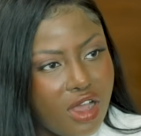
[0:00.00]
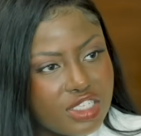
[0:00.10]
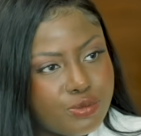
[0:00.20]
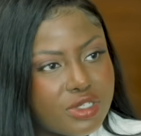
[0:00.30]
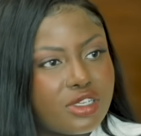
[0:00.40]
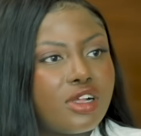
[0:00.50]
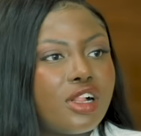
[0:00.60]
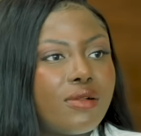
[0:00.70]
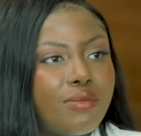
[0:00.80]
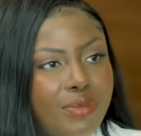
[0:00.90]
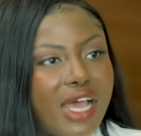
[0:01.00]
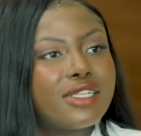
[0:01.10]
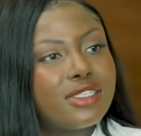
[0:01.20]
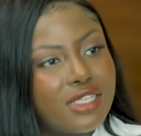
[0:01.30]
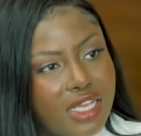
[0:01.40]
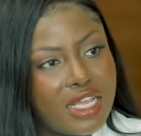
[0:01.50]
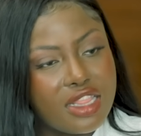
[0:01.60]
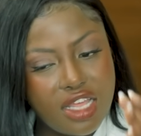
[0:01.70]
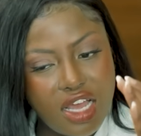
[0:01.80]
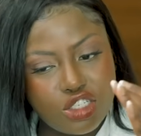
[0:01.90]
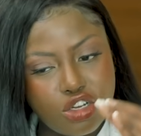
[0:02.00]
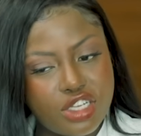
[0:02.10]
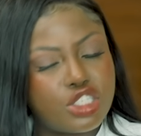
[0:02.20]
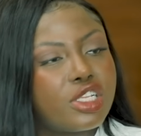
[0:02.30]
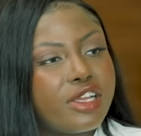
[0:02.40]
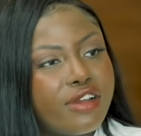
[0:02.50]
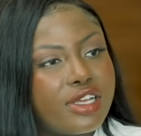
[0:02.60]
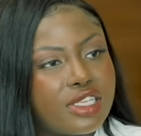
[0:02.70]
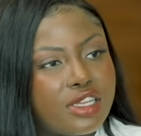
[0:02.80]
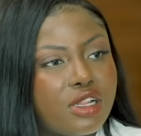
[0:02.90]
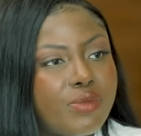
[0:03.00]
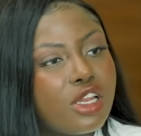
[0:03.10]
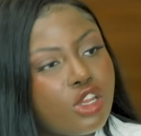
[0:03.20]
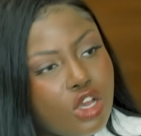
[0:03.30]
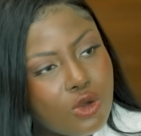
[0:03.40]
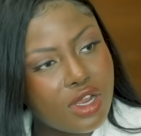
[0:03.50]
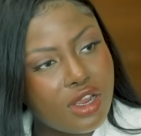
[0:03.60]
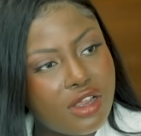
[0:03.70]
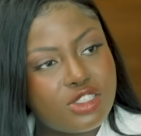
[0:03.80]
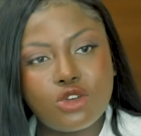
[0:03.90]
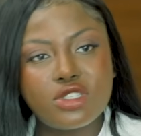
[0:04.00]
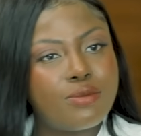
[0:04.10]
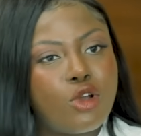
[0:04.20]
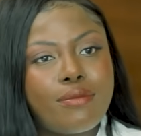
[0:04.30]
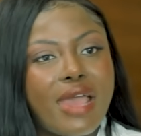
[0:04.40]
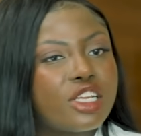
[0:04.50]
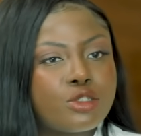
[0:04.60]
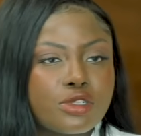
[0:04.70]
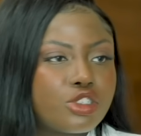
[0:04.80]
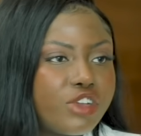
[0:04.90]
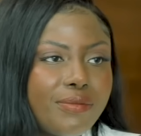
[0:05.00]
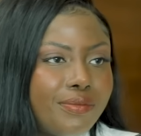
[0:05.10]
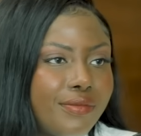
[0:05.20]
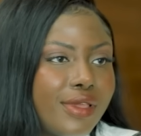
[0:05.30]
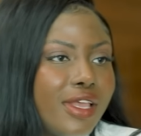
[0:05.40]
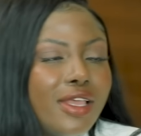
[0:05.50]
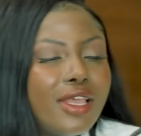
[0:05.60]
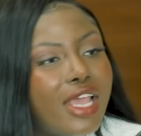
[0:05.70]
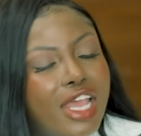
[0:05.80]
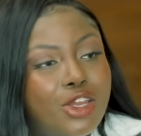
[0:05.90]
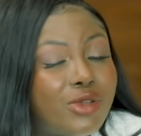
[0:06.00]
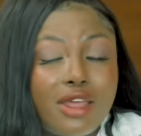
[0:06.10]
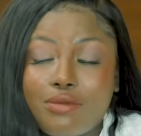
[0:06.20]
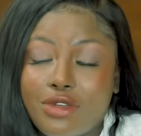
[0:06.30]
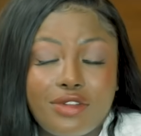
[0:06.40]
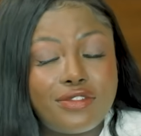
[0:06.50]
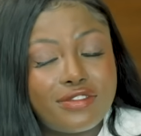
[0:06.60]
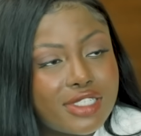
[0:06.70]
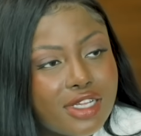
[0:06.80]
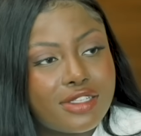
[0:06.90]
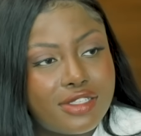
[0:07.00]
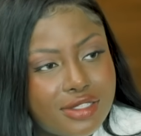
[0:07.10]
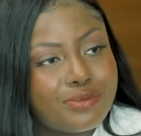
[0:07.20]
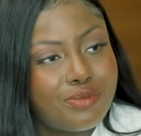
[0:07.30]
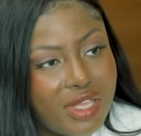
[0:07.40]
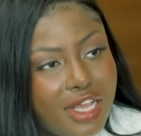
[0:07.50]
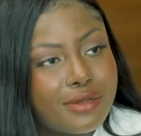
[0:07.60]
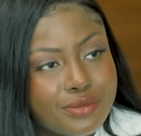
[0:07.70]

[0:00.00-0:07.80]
hospital, yeah. but the Turkish lira is a little bit lower, mm. so it's a more manageable trip. Yeah, and you get beautiful results. Yeah,